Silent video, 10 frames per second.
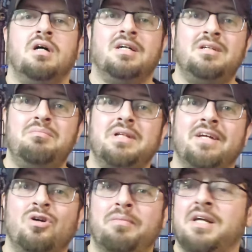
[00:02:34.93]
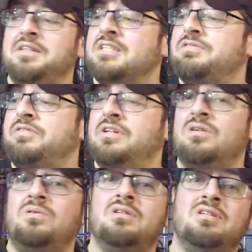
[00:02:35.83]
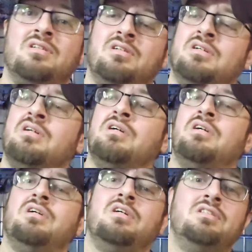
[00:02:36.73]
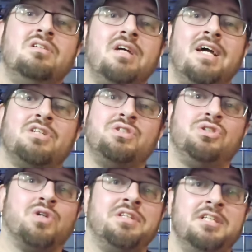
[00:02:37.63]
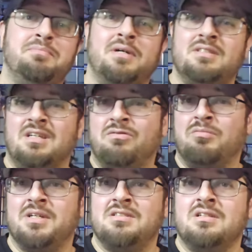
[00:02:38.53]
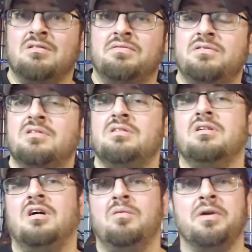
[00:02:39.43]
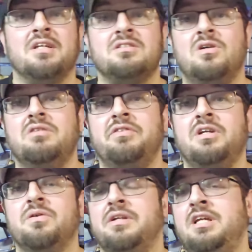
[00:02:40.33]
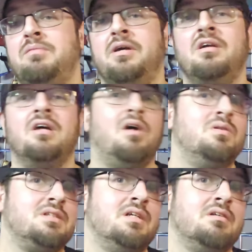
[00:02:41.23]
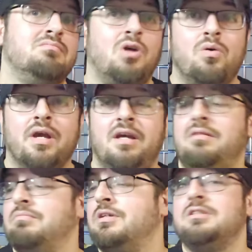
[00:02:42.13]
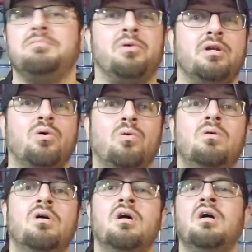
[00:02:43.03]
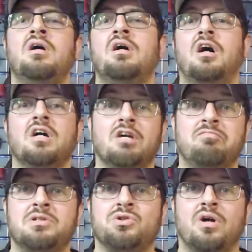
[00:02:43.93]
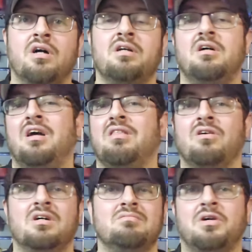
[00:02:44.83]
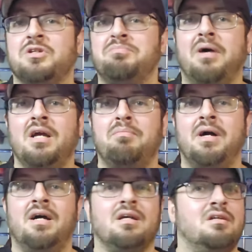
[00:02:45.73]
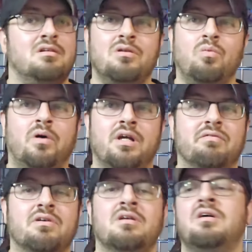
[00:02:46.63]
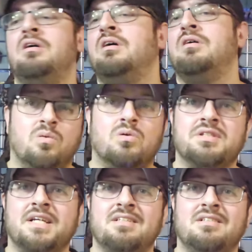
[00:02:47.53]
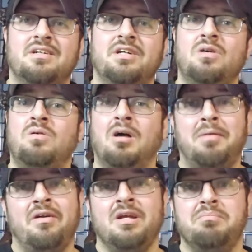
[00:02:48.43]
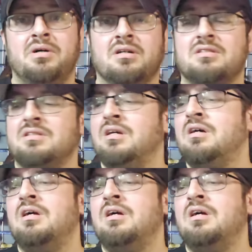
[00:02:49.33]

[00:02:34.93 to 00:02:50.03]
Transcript: I didn't plan on making this video until I actually tried these pens out for myself. When I saw the video that he made, I was like, okay, this is pretty cool. I'll give them a try. I thought I'll just buy a pack and whatever. Worst case scenario, I'm out $8.